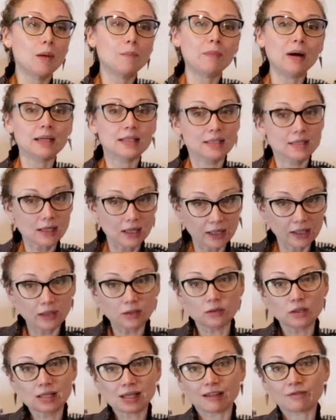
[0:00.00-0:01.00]
My
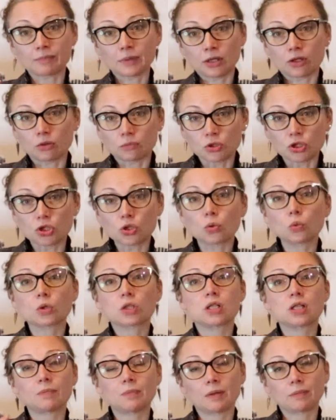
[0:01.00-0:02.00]
cycles have become
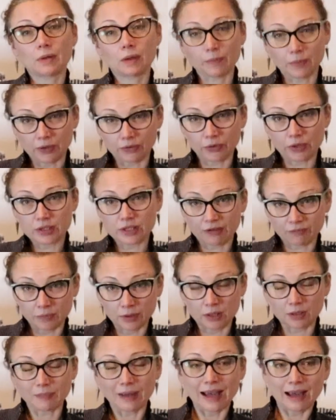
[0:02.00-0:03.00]
shorter, but my periods have
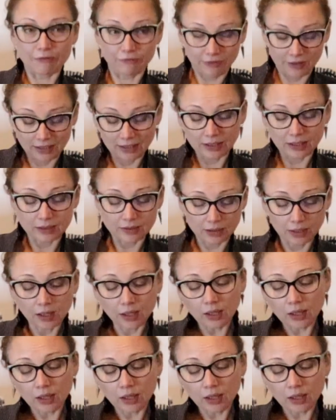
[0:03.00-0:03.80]
become heavier.